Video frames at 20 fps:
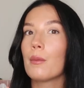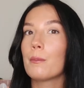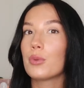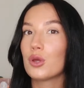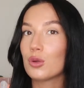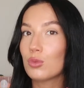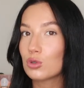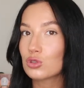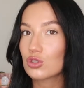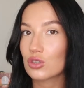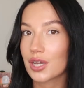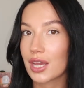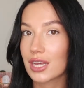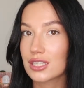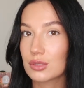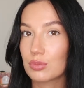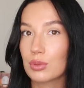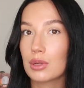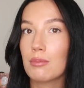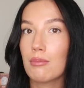Bluewater and
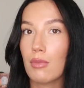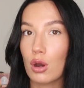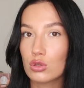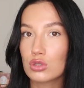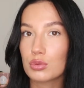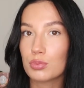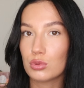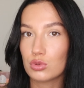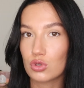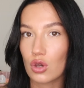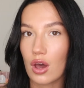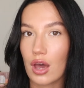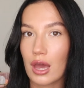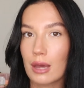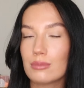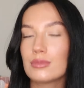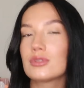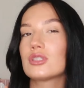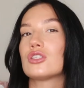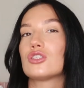Canterbury multiple
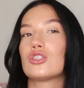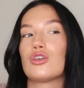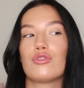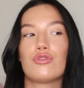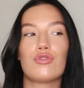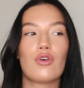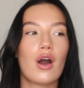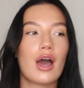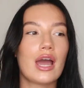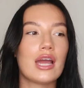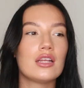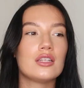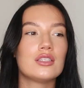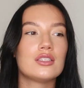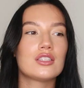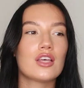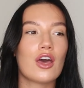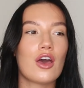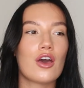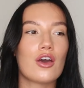times to
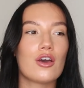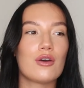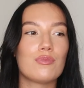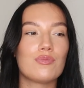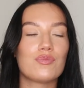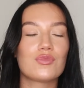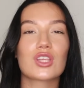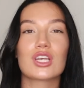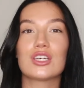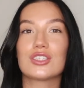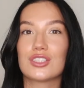find um,